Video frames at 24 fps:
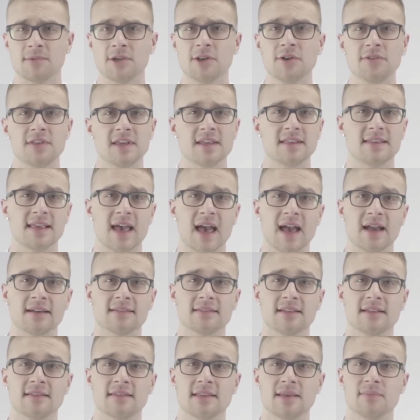You know, the
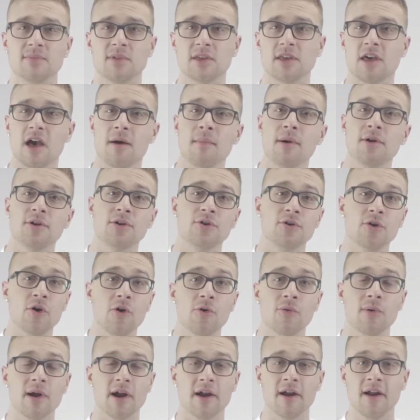attacks that seem to come out of
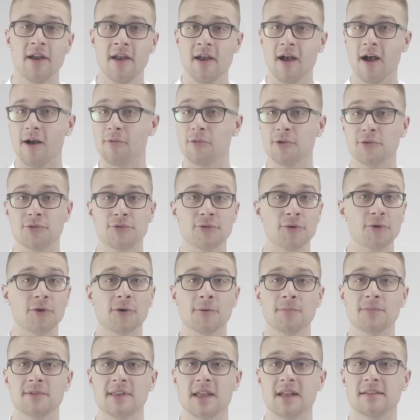nowhere, of the
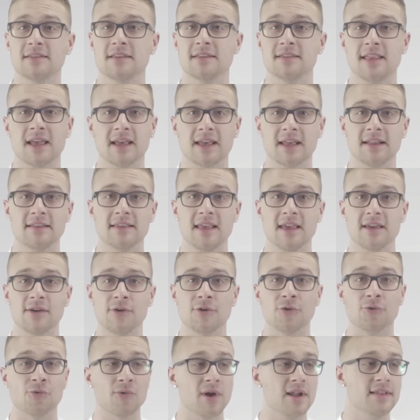circumstances that can take a
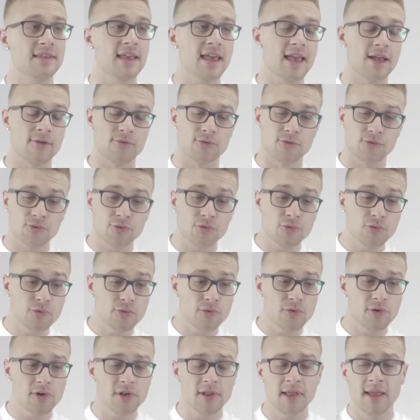great day at
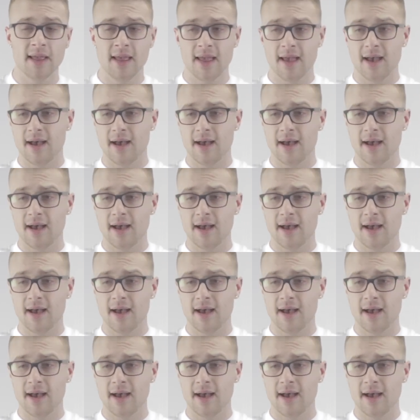school,